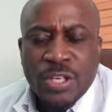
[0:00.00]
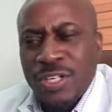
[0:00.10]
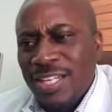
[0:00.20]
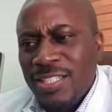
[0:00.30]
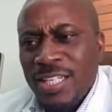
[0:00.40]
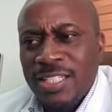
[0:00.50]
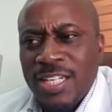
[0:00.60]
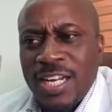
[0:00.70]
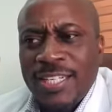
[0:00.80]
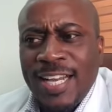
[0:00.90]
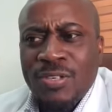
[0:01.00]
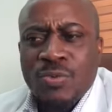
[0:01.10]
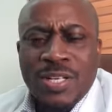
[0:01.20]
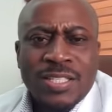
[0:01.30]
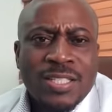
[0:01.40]
You can see it in an adult
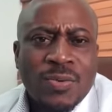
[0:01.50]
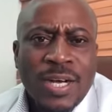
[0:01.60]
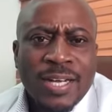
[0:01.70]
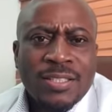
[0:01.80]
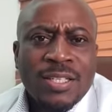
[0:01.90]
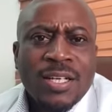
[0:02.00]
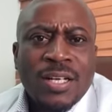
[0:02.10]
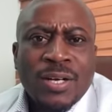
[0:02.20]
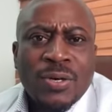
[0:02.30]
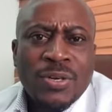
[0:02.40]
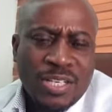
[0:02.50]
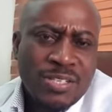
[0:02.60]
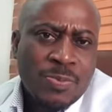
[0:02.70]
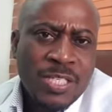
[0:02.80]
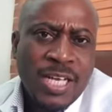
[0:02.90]
once in a while, or
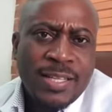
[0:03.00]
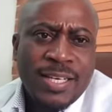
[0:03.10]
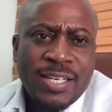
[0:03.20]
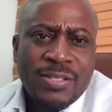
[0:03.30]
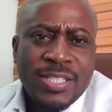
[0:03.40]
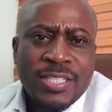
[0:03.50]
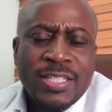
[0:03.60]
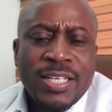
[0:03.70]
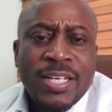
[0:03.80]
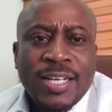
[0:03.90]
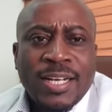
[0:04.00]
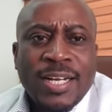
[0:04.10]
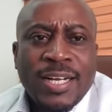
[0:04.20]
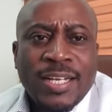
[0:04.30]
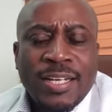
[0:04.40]
especially the elderly,
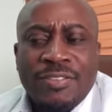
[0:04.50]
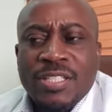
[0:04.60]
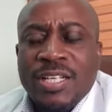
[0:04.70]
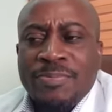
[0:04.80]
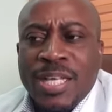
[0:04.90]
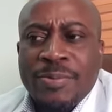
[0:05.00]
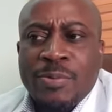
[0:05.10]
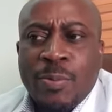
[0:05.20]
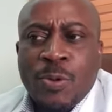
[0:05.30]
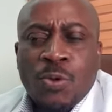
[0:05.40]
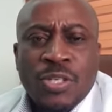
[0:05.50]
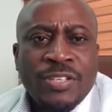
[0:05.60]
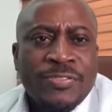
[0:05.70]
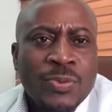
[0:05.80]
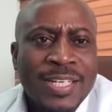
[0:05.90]
even sometimes people who
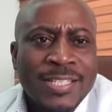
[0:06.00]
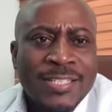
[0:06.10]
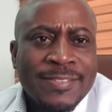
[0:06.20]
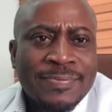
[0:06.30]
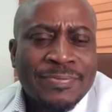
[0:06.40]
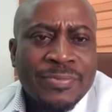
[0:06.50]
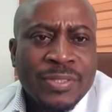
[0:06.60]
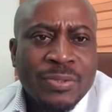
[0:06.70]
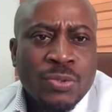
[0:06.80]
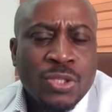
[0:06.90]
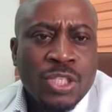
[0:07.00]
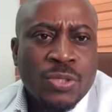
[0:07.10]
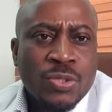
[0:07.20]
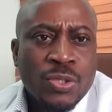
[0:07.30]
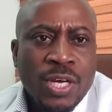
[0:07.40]
lift weights, who
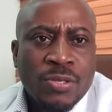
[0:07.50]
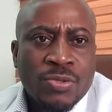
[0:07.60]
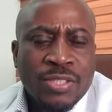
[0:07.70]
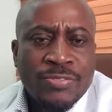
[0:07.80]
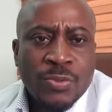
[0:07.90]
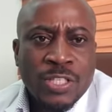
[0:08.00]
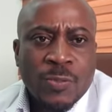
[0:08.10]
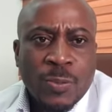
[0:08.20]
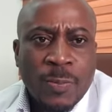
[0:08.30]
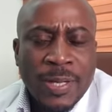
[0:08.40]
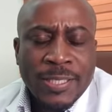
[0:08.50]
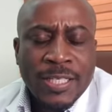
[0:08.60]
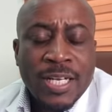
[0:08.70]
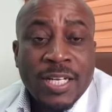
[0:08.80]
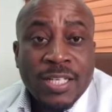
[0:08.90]
don't know how to lift weights properly.
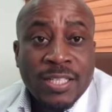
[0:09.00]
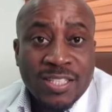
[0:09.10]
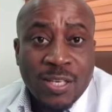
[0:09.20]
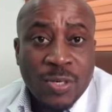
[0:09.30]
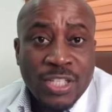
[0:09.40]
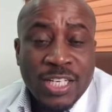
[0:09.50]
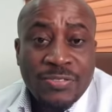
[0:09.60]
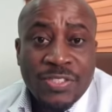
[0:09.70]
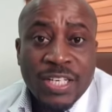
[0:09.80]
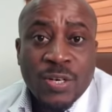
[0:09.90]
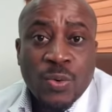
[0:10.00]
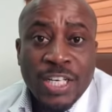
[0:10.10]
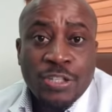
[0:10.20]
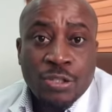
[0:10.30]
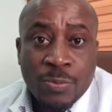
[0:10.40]
That's why when you're lifting a
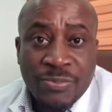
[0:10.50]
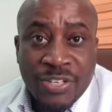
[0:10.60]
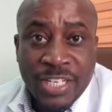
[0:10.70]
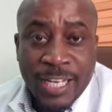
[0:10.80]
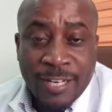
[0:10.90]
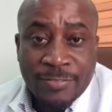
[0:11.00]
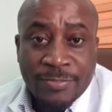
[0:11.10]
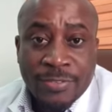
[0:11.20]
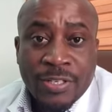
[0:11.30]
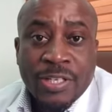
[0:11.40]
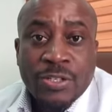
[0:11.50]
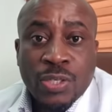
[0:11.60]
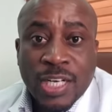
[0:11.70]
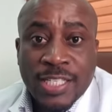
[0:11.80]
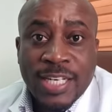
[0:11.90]
weight, you should be very careful. You
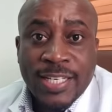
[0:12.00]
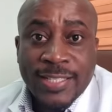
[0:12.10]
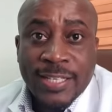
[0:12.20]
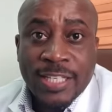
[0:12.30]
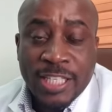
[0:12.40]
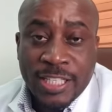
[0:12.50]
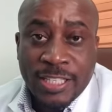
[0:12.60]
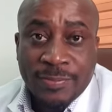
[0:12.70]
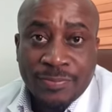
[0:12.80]
can actually get a hernia.